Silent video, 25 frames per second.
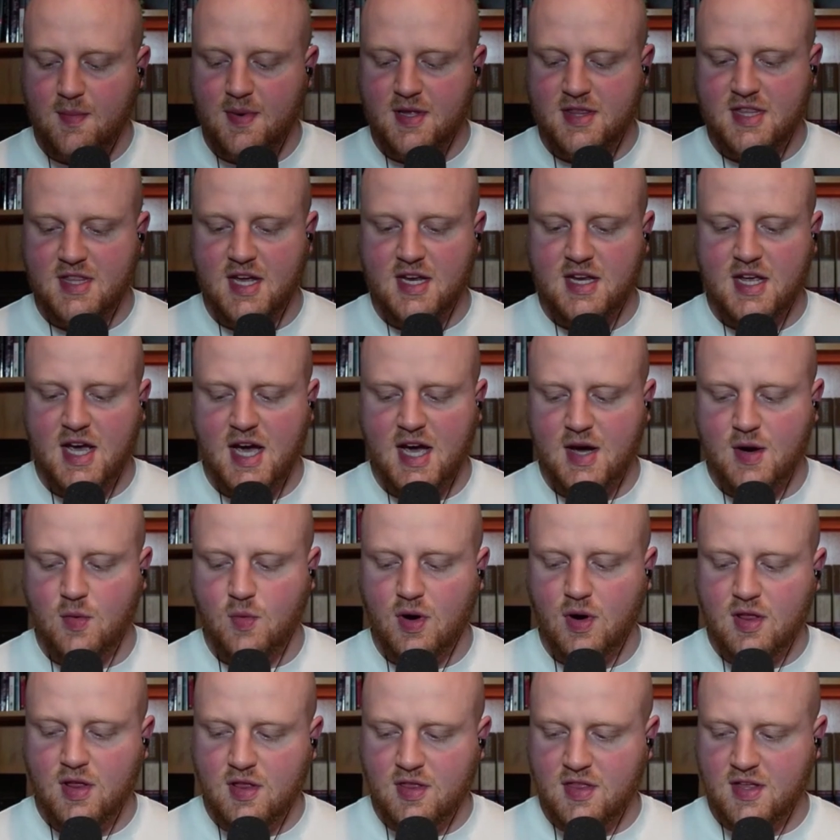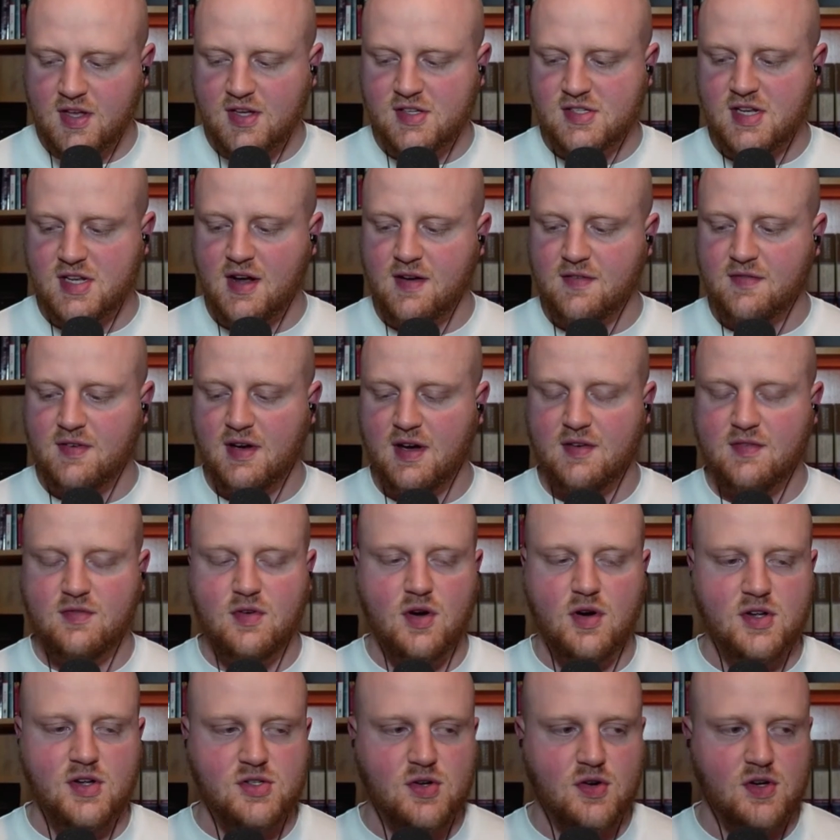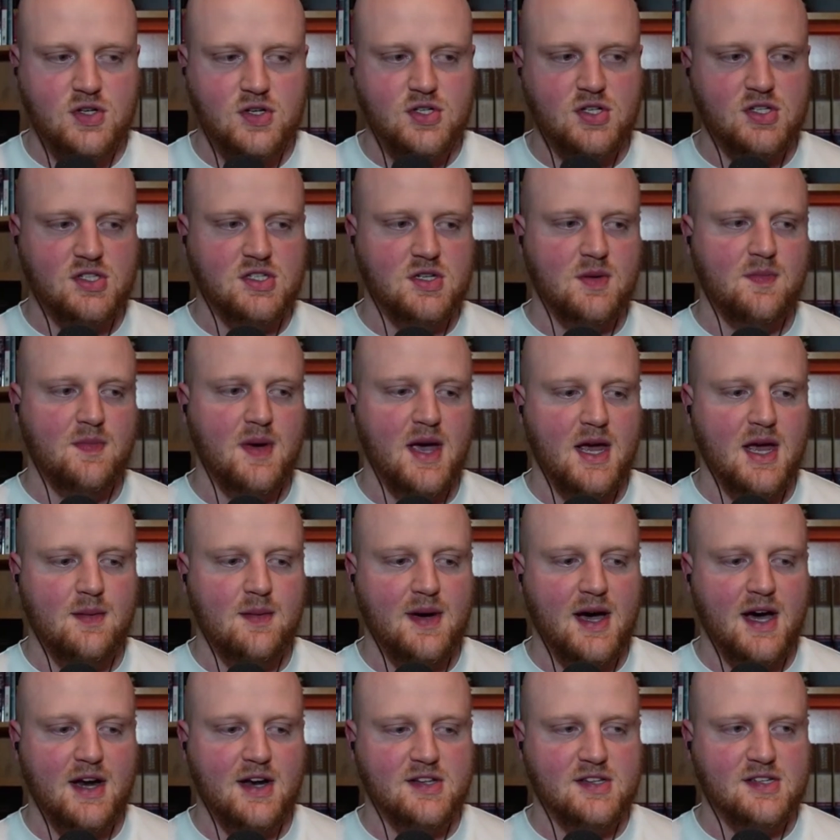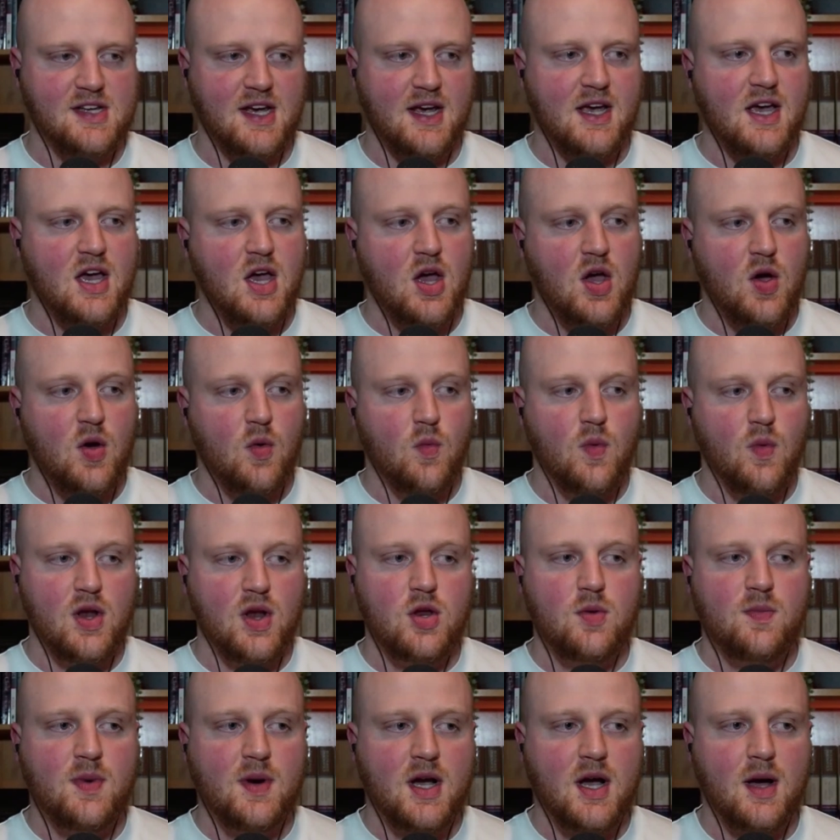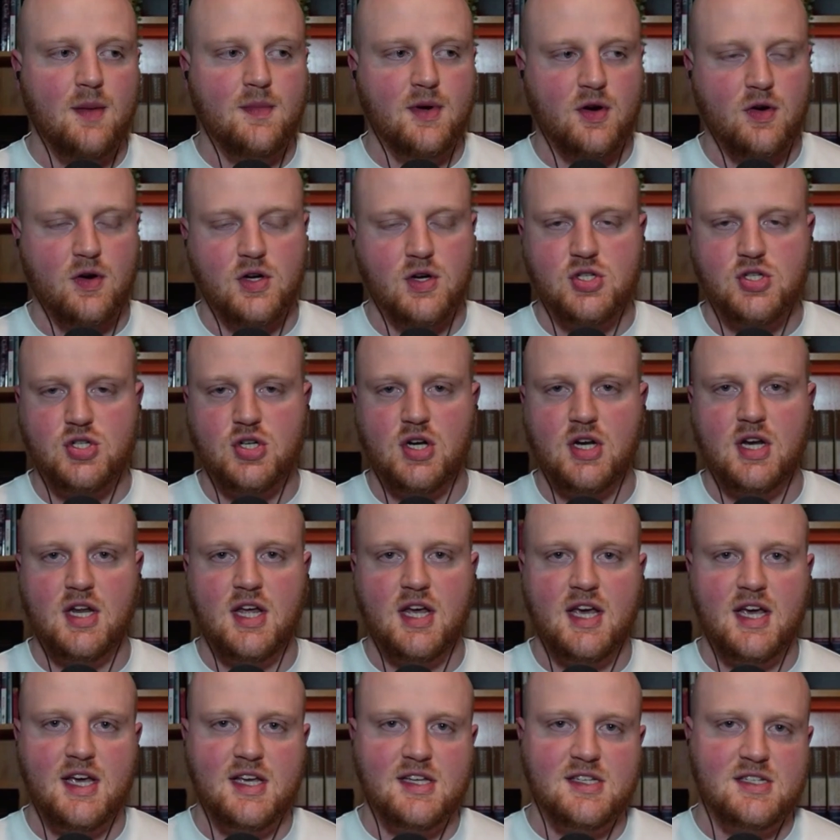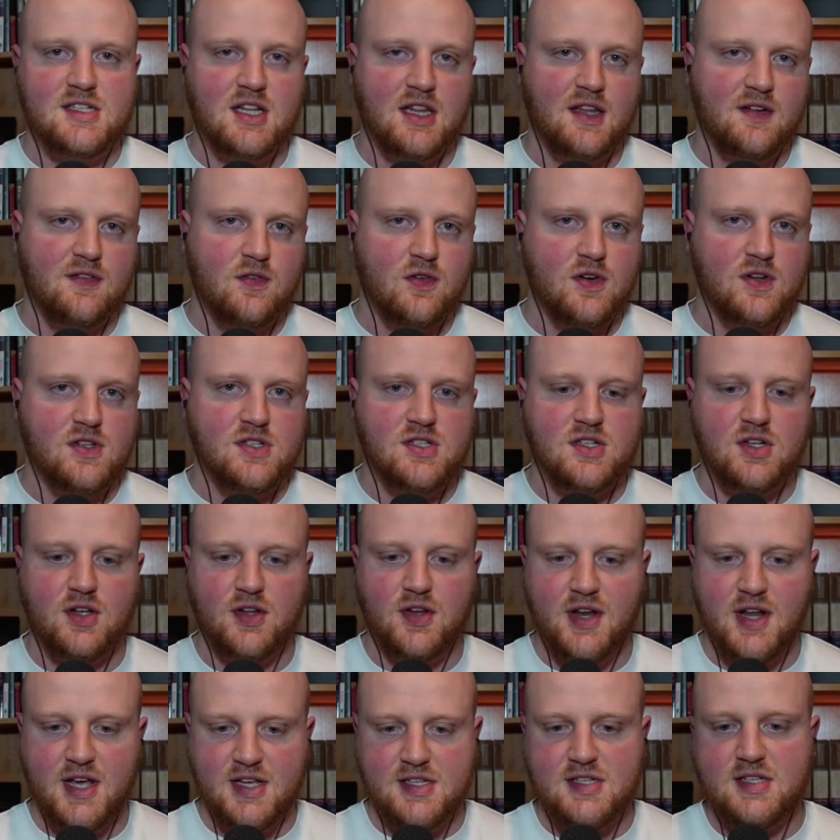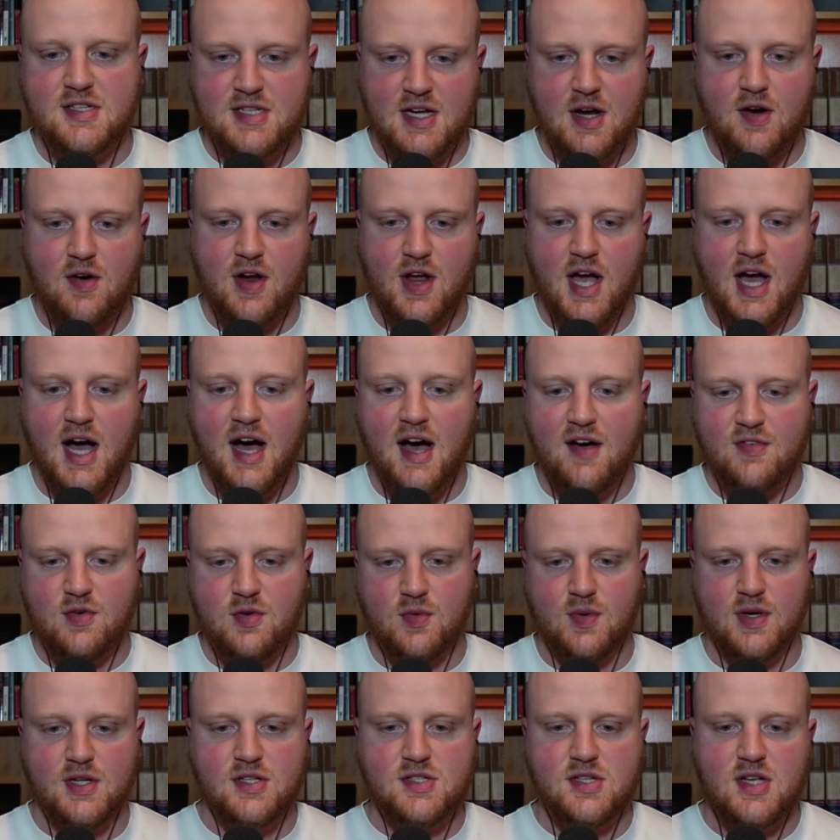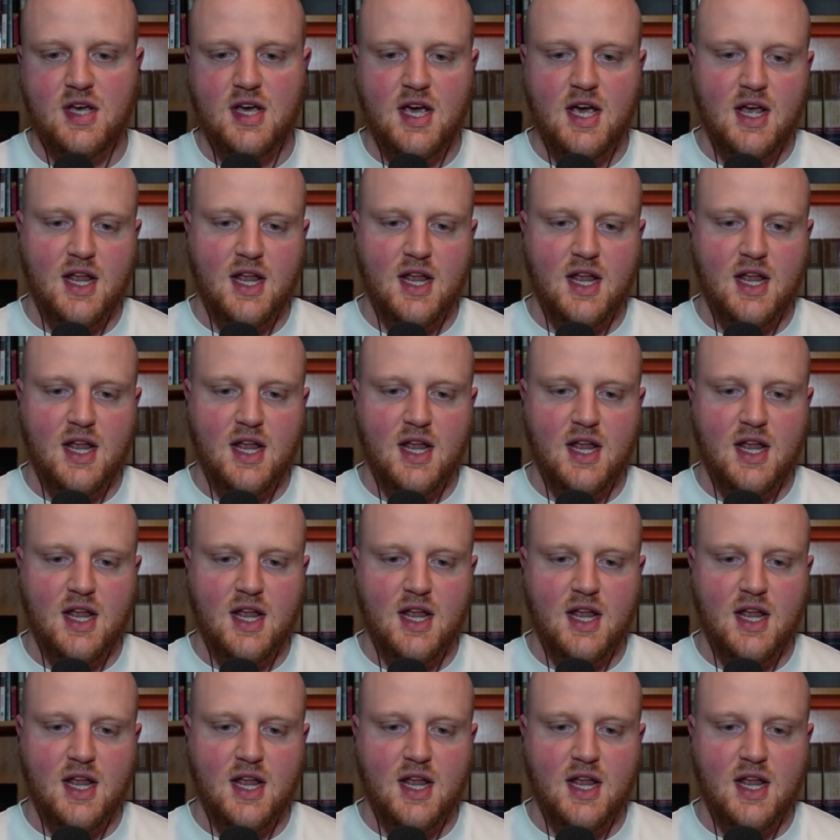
But then, yeah, one of the things that I've I've noticed Christians debate about is like, when you become a Christian, is deliverance still necessary afterwards?